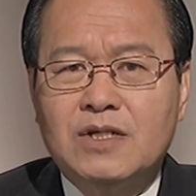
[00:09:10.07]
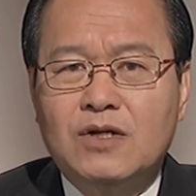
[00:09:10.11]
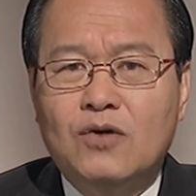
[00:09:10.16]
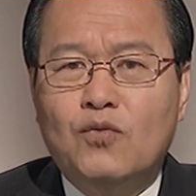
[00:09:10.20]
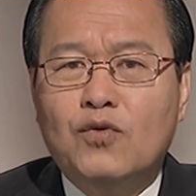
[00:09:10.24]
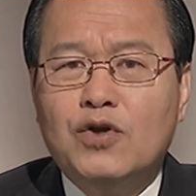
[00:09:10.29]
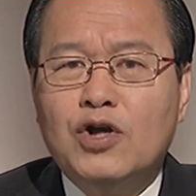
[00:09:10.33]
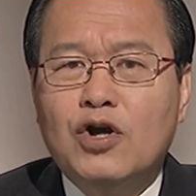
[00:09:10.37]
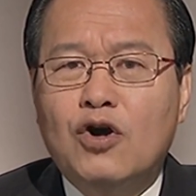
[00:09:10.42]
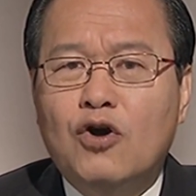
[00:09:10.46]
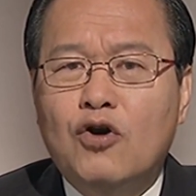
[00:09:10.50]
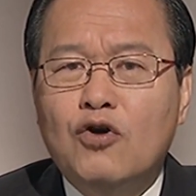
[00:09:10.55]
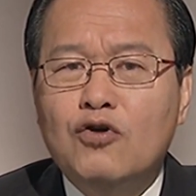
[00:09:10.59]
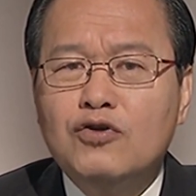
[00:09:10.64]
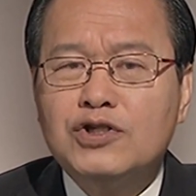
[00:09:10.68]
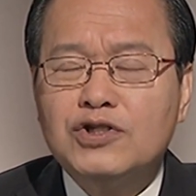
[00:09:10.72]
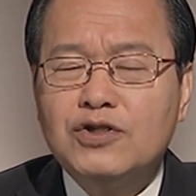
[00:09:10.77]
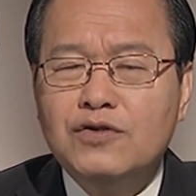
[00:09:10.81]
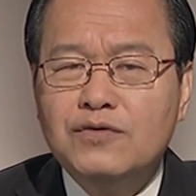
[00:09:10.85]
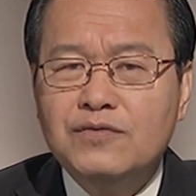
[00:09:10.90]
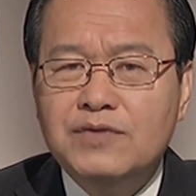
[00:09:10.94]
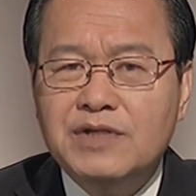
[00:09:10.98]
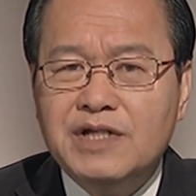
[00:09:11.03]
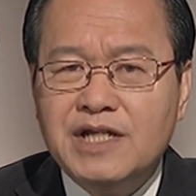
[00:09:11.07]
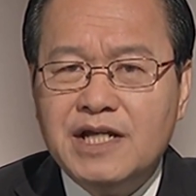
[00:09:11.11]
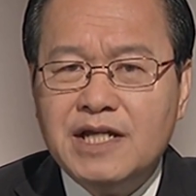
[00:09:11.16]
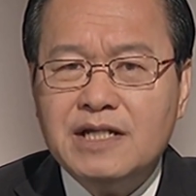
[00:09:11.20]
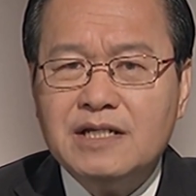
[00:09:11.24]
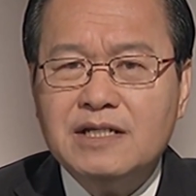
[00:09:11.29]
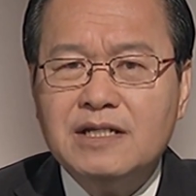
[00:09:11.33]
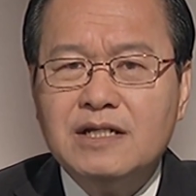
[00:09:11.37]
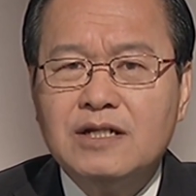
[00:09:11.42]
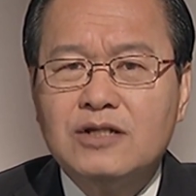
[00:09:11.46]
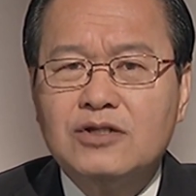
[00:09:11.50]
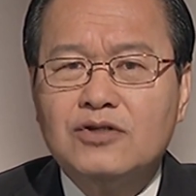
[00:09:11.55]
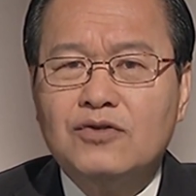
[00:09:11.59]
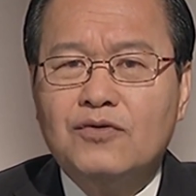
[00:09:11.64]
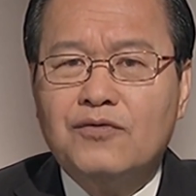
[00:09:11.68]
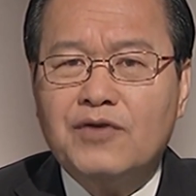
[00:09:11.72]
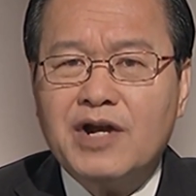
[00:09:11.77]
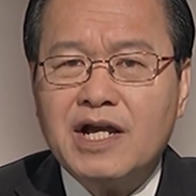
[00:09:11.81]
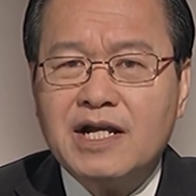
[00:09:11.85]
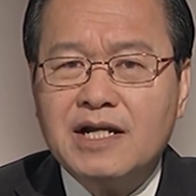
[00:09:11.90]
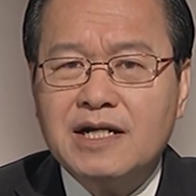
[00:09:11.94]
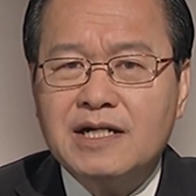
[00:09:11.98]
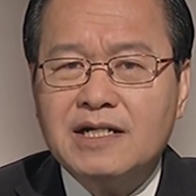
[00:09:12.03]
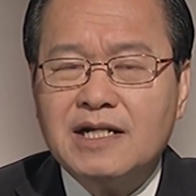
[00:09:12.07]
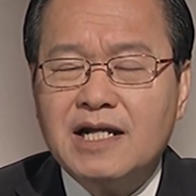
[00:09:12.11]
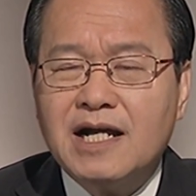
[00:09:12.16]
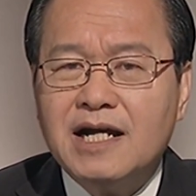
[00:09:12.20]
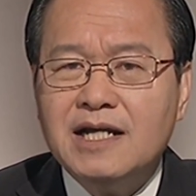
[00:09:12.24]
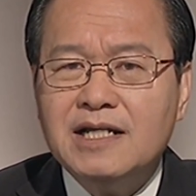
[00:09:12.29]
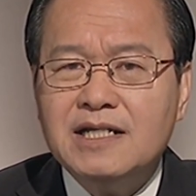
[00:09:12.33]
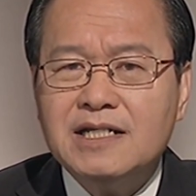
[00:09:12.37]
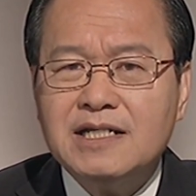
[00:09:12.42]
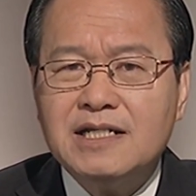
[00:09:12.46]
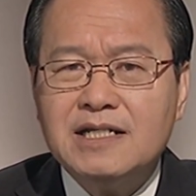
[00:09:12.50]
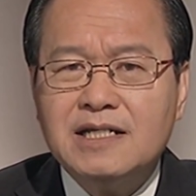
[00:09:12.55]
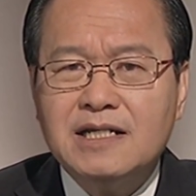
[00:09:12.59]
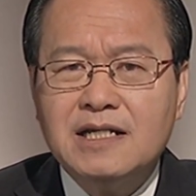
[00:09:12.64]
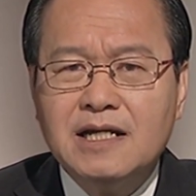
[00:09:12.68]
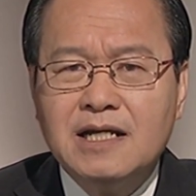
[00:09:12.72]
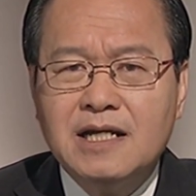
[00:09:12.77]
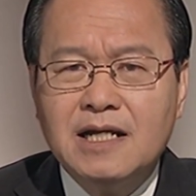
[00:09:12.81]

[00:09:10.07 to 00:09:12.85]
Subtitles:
We also need to recognize